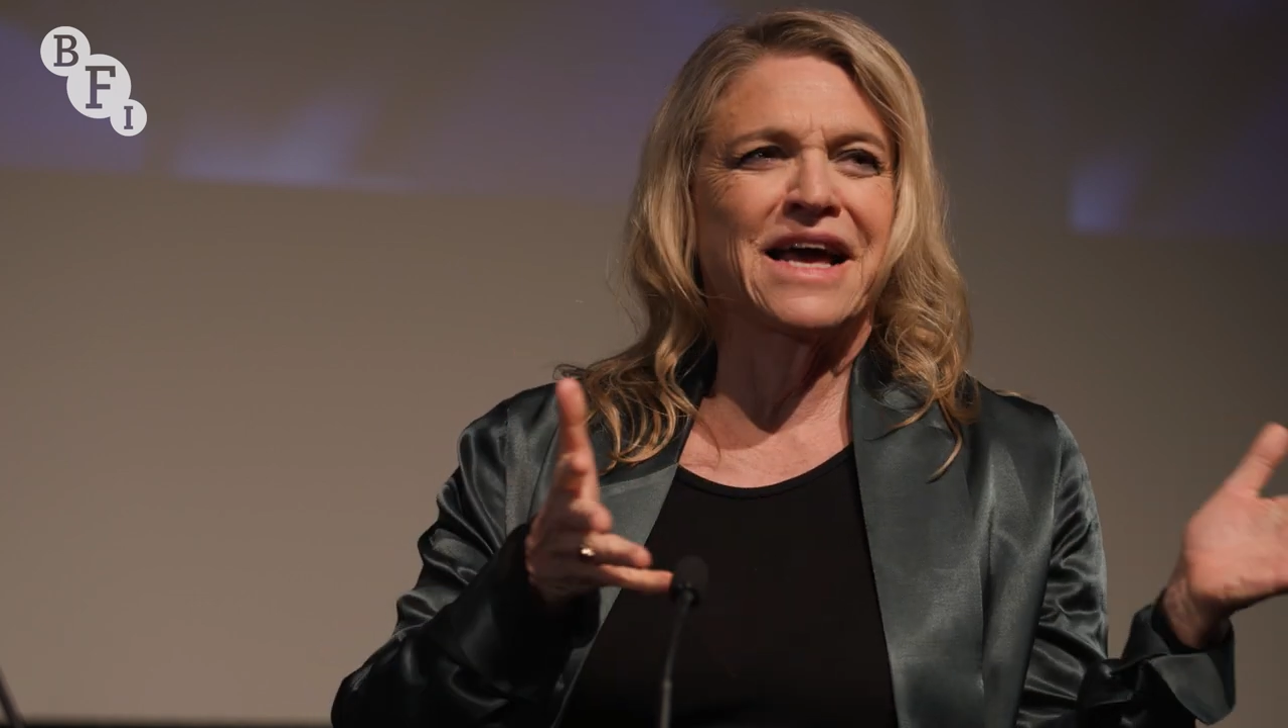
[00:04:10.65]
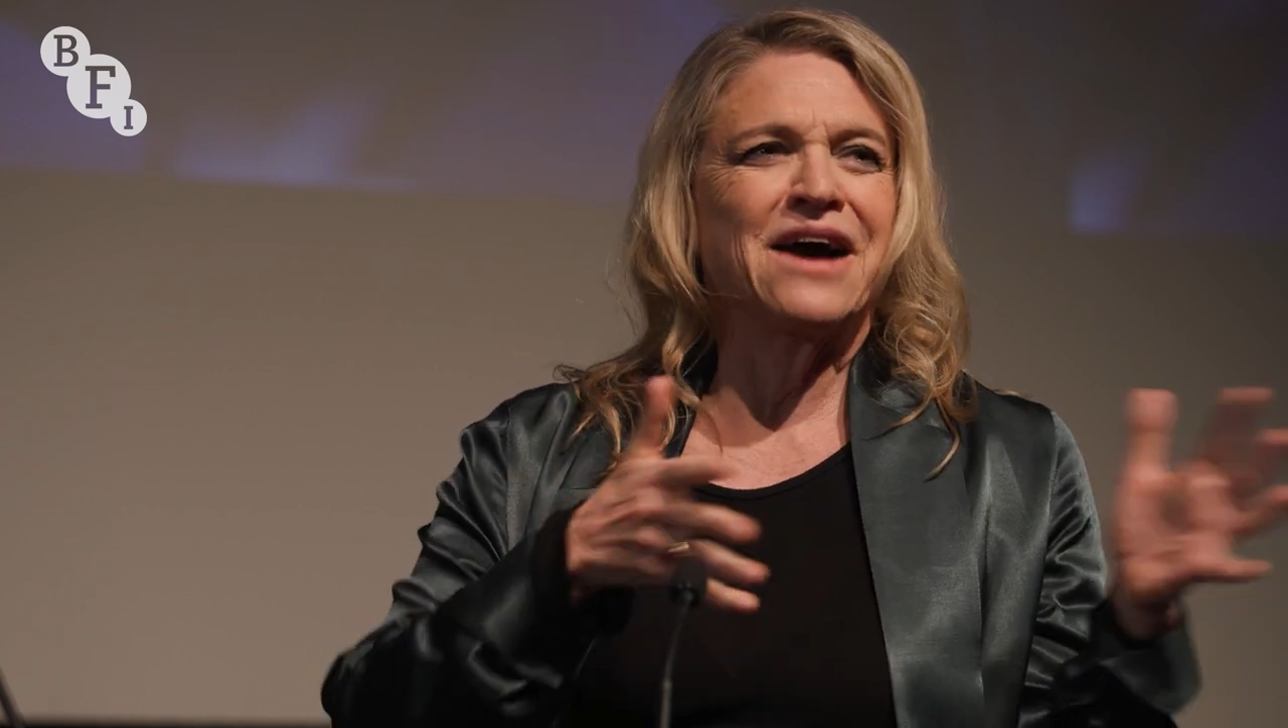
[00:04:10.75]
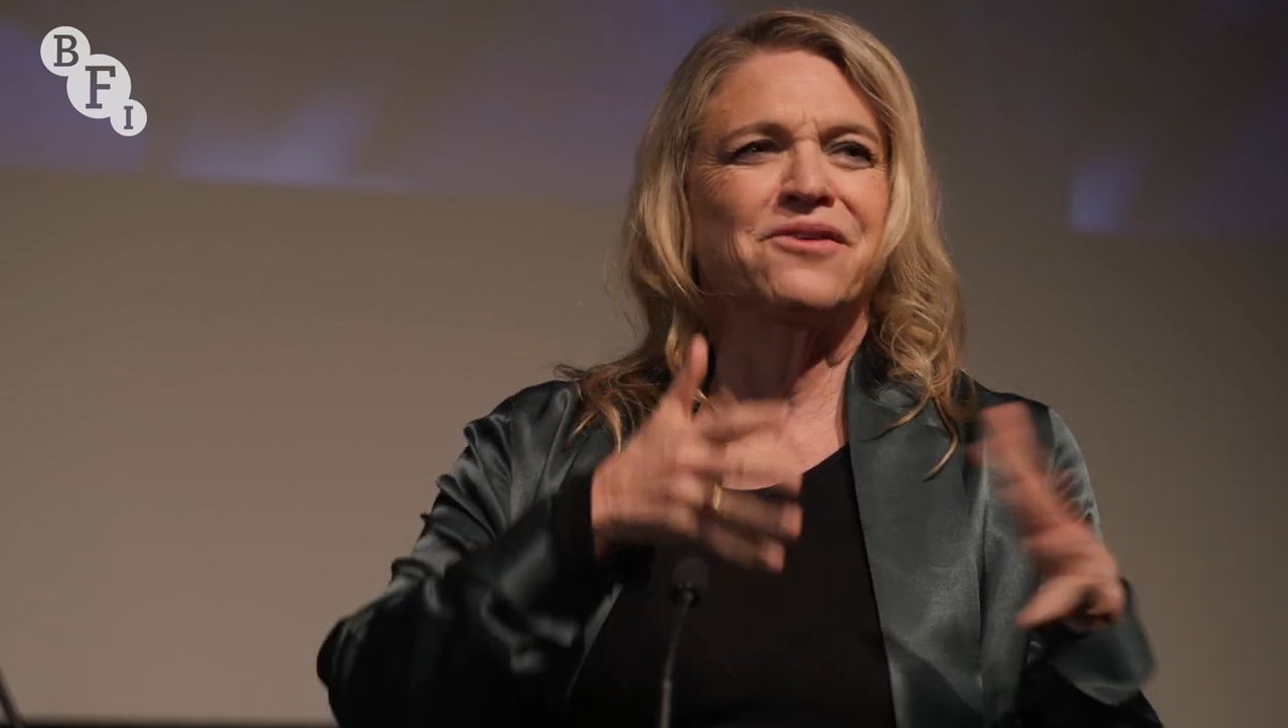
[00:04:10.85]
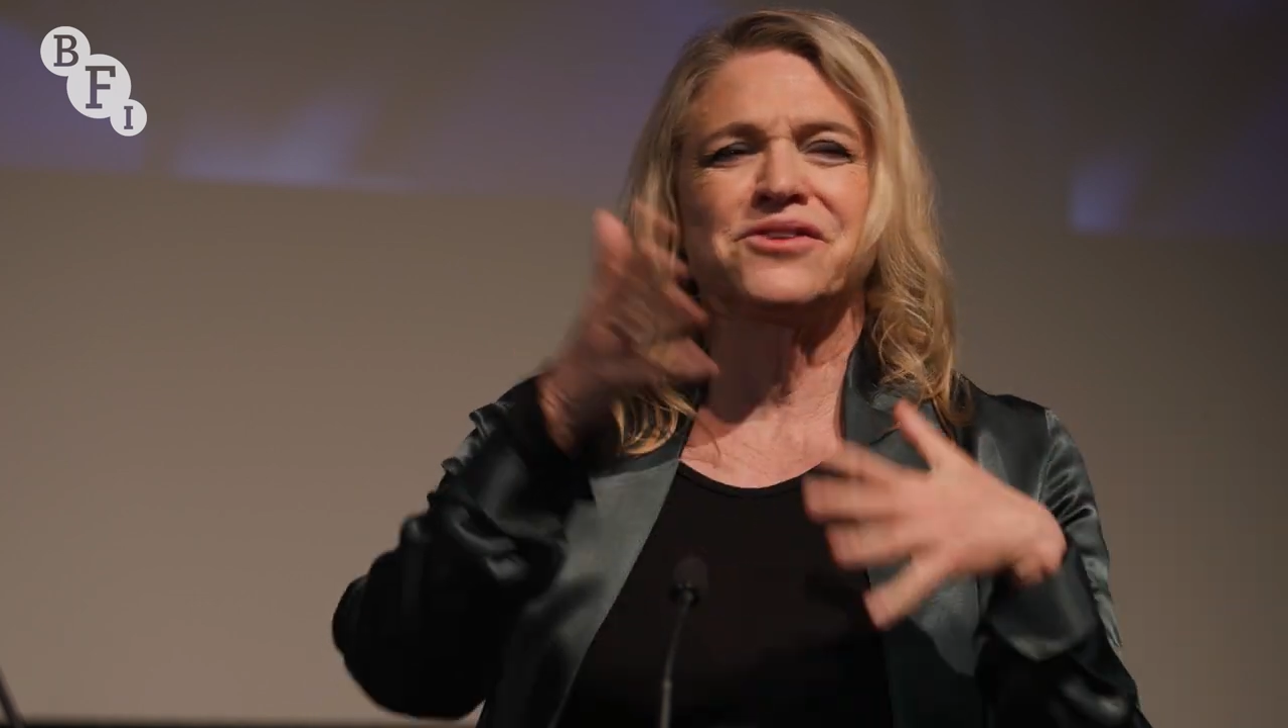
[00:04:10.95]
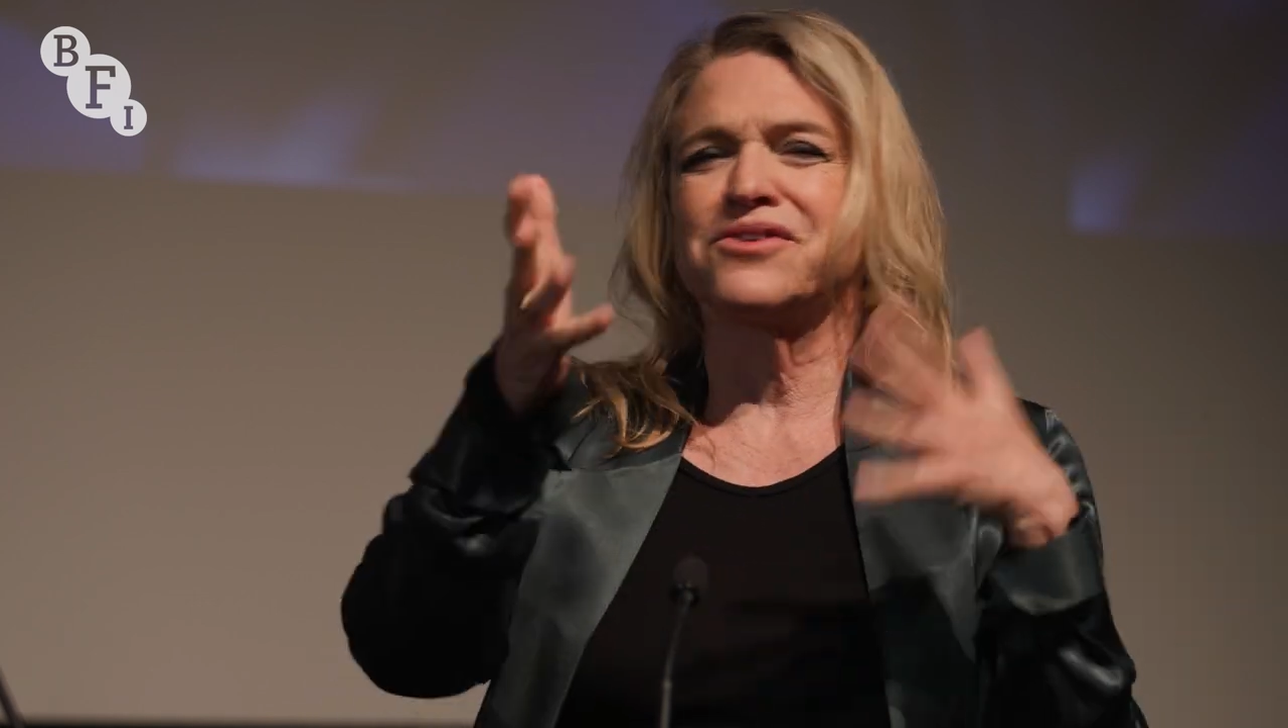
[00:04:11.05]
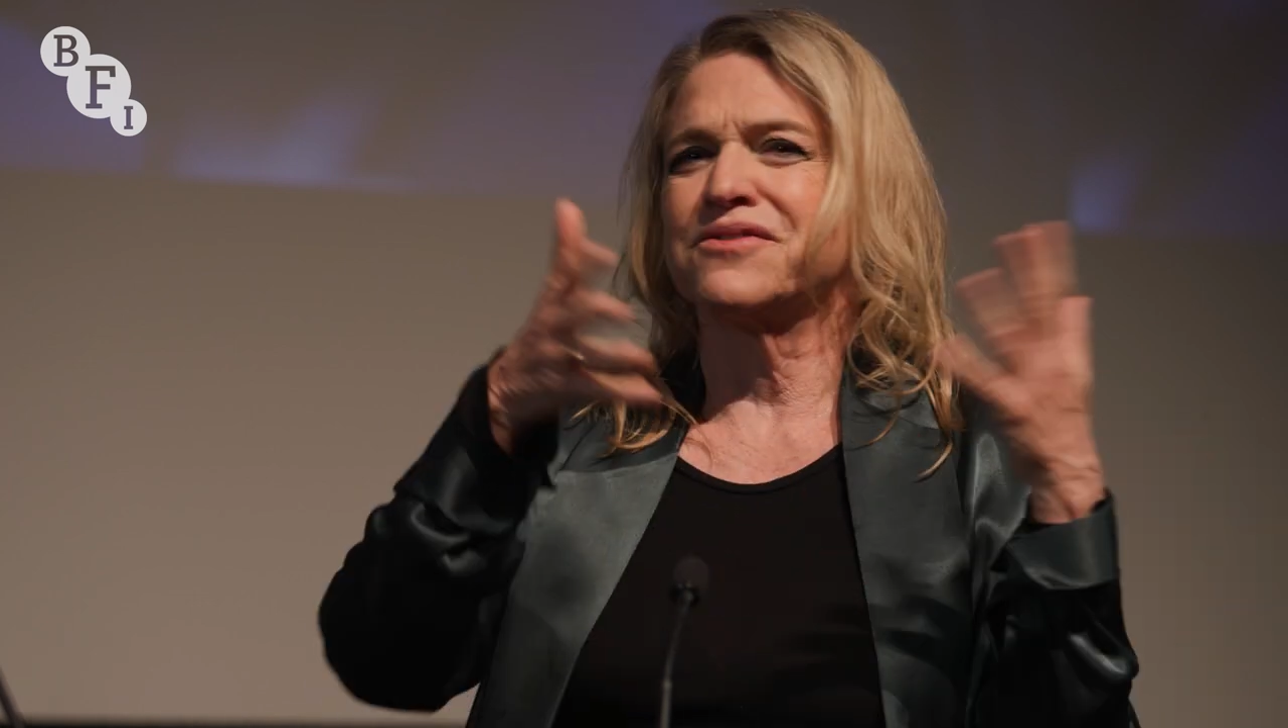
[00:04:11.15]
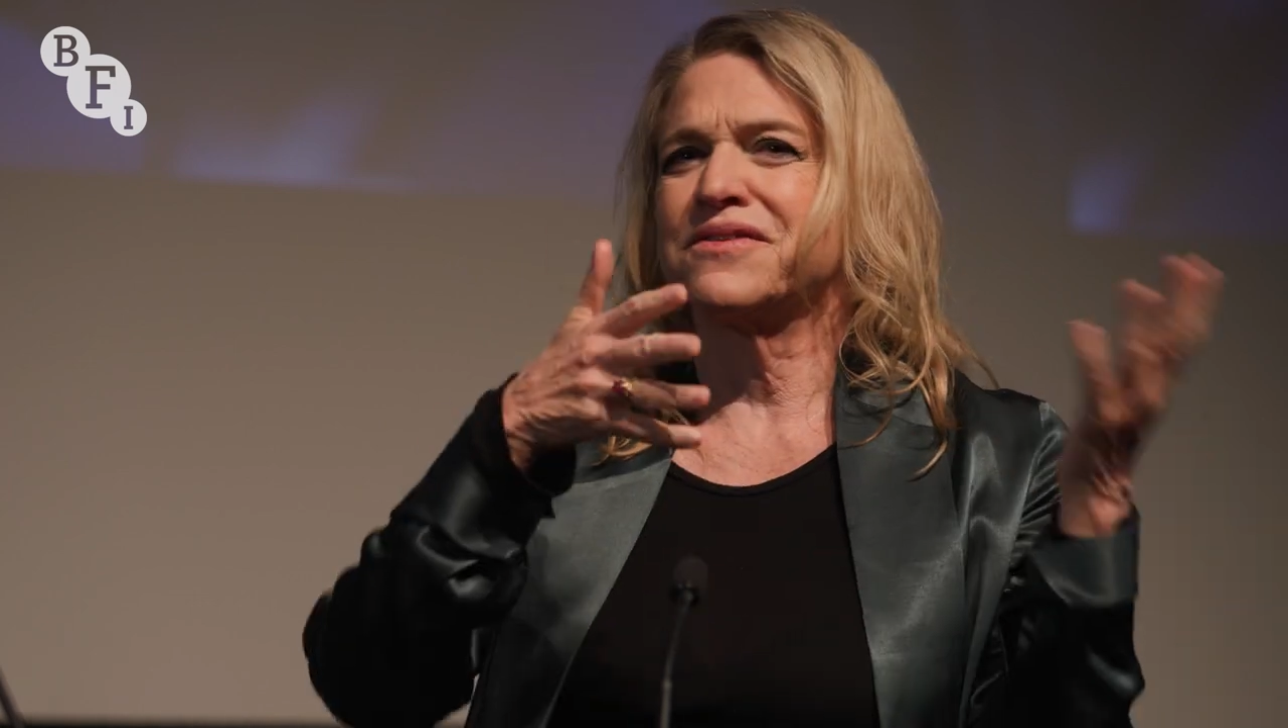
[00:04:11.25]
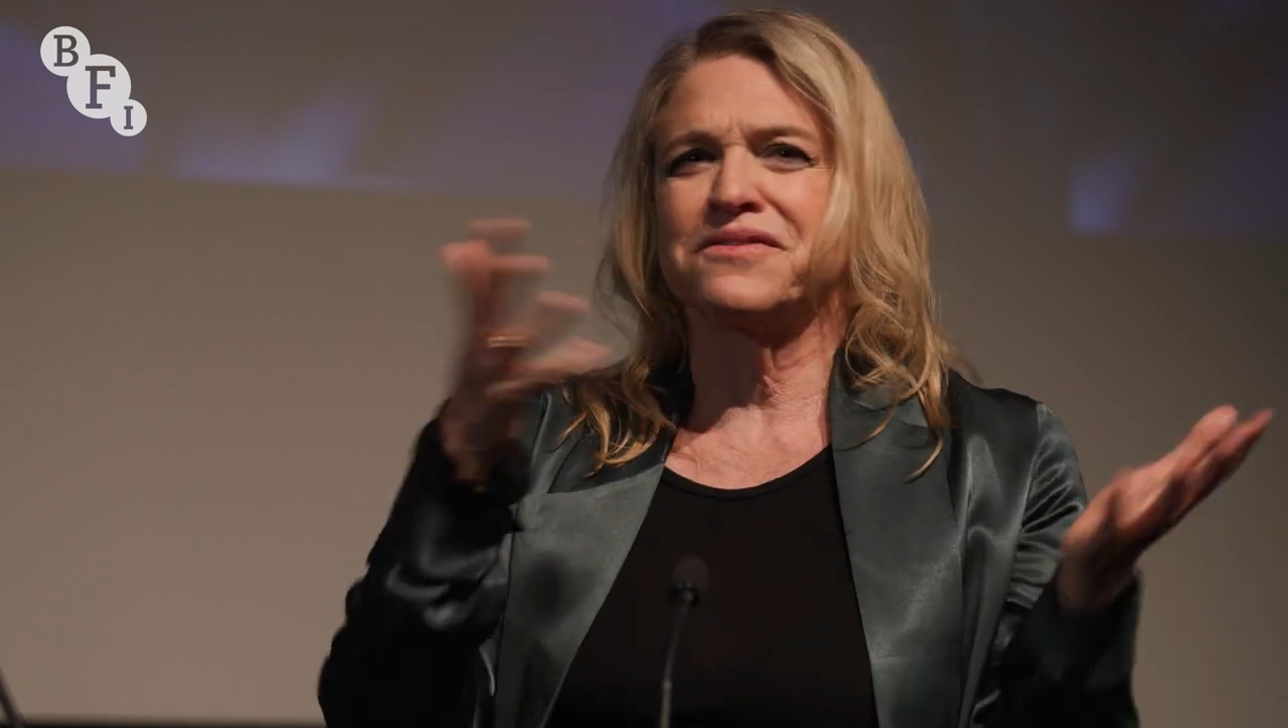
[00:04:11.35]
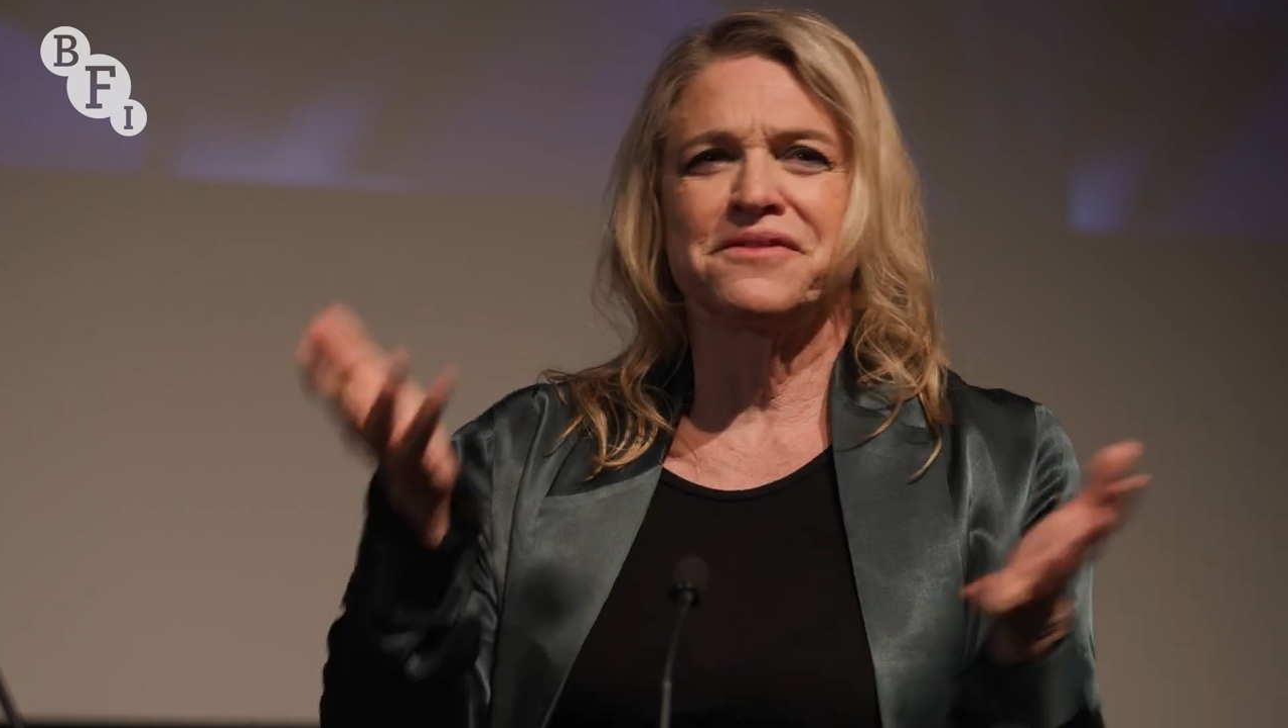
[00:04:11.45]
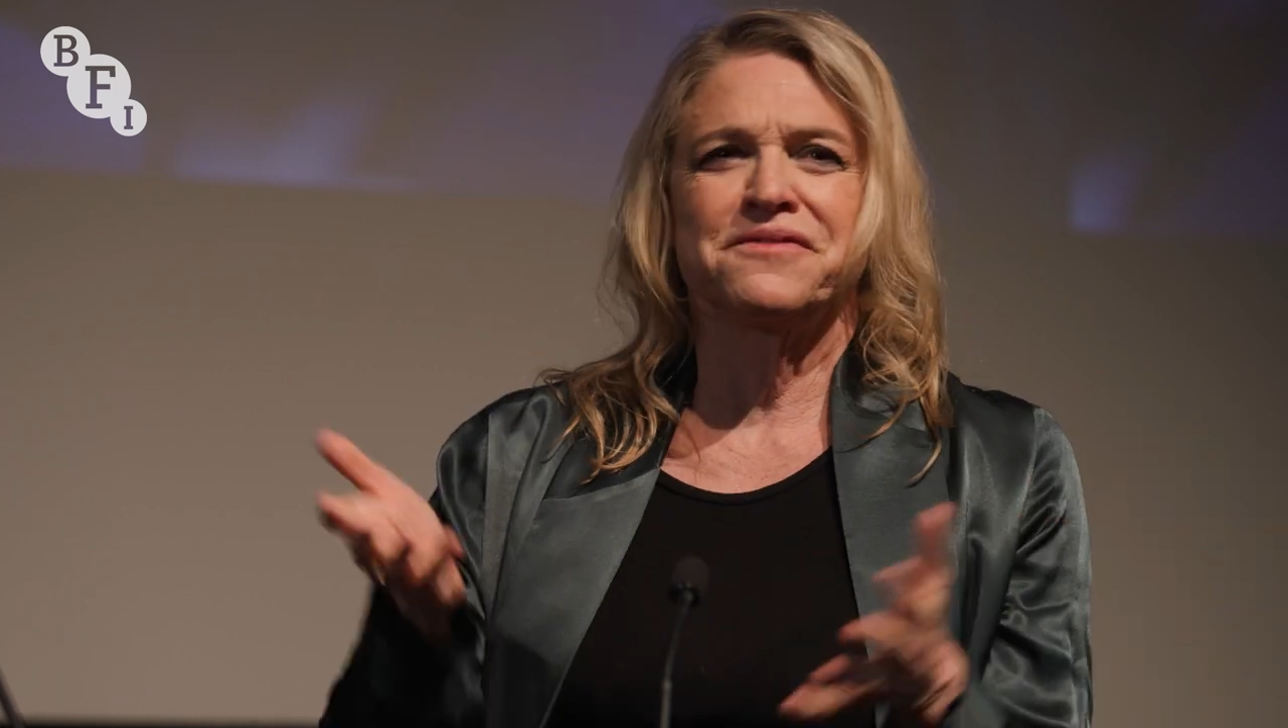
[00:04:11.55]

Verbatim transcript: how could you have ever